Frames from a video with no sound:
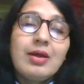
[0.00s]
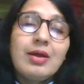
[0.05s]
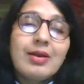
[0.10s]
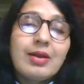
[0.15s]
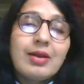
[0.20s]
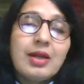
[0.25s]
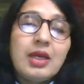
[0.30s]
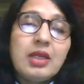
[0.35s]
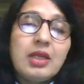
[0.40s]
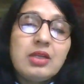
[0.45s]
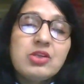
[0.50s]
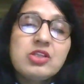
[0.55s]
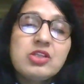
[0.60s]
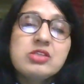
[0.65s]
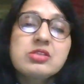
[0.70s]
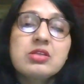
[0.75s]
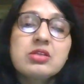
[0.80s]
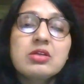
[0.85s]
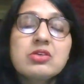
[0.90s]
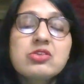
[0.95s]
Write
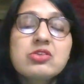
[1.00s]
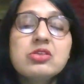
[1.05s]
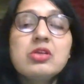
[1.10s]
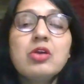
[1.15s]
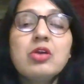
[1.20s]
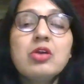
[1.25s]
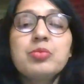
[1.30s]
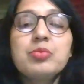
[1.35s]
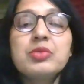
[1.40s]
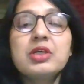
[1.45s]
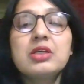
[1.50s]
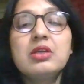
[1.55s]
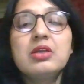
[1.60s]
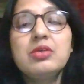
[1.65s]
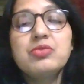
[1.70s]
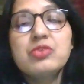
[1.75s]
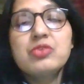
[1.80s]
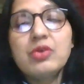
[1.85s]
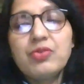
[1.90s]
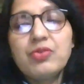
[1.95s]
instructional
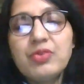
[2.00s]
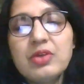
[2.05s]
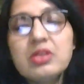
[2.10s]
objectives of